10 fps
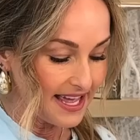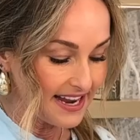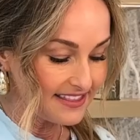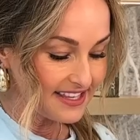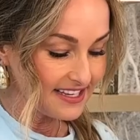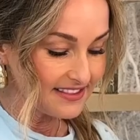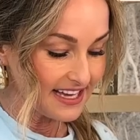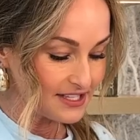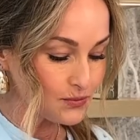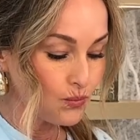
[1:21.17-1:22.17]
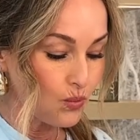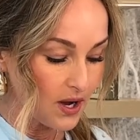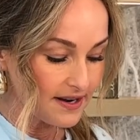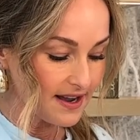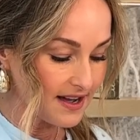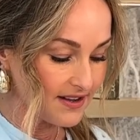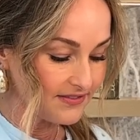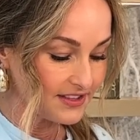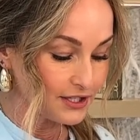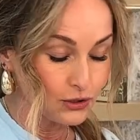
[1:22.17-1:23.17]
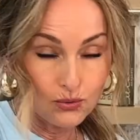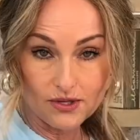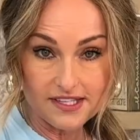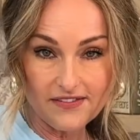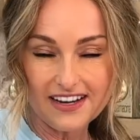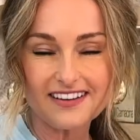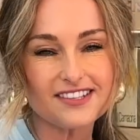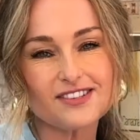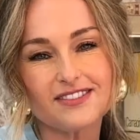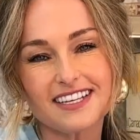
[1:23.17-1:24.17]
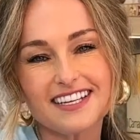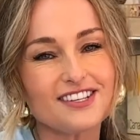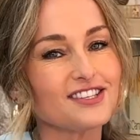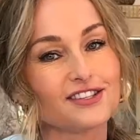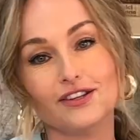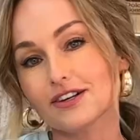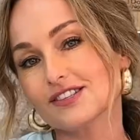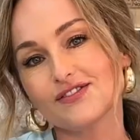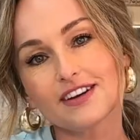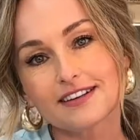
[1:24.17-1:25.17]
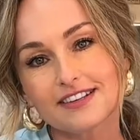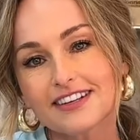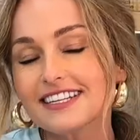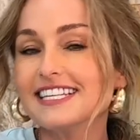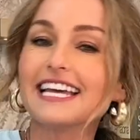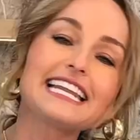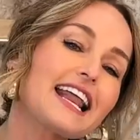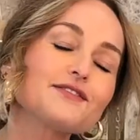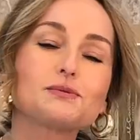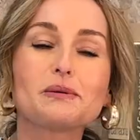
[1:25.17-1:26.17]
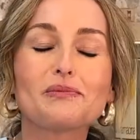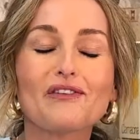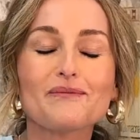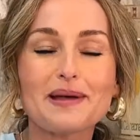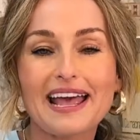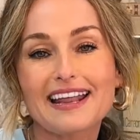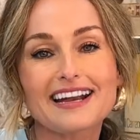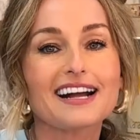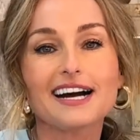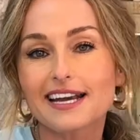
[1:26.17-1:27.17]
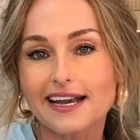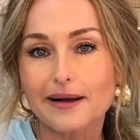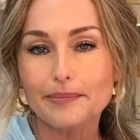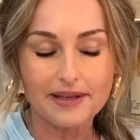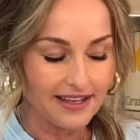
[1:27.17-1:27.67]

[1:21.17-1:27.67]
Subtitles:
And I think that's one of the allures of it, and also it just looks fun. You're gonna take it out of springform pan and cut it up.